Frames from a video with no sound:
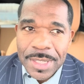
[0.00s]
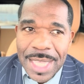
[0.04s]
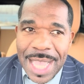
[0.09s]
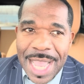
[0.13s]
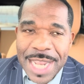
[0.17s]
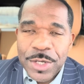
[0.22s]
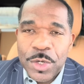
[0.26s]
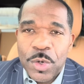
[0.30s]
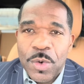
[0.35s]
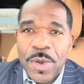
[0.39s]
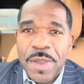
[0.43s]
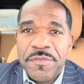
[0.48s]

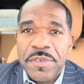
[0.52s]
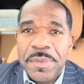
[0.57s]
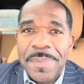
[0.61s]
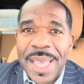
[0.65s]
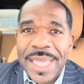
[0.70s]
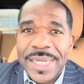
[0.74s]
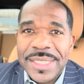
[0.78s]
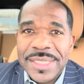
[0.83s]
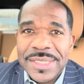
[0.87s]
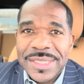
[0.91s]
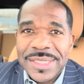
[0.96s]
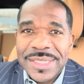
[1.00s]
I know
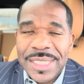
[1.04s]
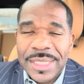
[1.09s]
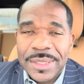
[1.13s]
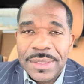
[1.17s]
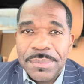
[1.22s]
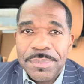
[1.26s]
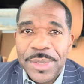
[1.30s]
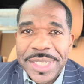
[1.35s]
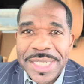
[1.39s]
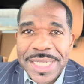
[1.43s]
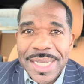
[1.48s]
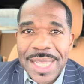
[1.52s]
everybody's
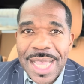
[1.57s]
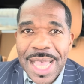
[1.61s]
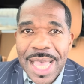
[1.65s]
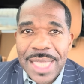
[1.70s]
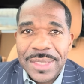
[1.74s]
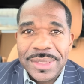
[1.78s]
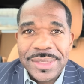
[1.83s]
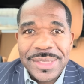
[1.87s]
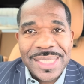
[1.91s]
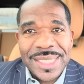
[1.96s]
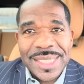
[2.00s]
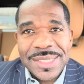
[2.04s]
celebrating
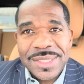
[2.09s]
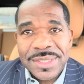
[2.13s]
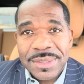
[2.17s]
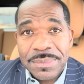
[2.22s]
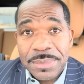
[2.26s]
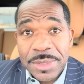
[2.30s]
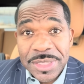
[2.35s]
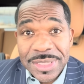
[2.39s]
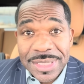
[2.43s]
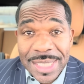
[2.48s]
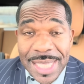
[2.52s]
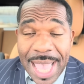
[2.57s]
holidays. I'm
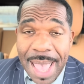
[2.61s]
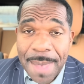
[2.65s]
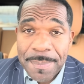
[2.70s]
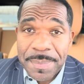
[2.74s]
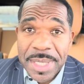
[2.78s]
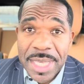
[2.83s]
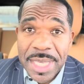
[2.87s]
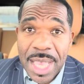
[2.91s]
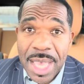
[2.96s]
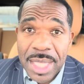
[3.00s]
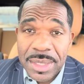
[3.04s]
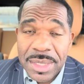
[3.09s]
gonna say
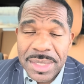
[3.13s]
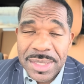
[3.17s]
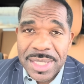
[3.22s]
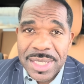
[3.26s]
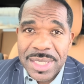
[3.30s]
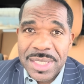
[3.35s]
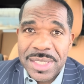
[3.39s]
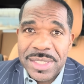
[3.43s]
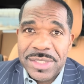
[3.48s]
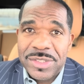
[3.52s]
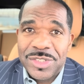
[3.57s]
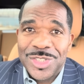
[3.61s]
happy
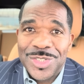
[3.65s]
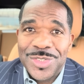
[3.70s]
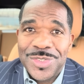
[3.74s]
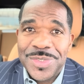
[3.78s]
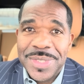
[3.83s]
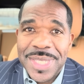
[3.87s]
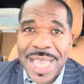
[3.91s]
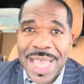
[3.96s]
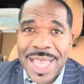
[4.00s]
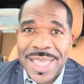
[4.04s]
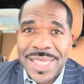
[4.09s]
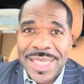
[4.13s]
holidays to you
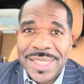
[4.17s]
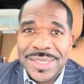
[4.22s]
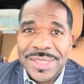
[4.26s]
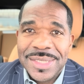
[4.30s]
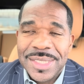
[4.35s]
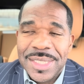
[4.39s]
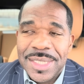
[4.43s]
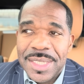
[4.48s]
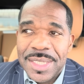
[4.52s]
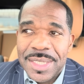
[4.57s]
guys.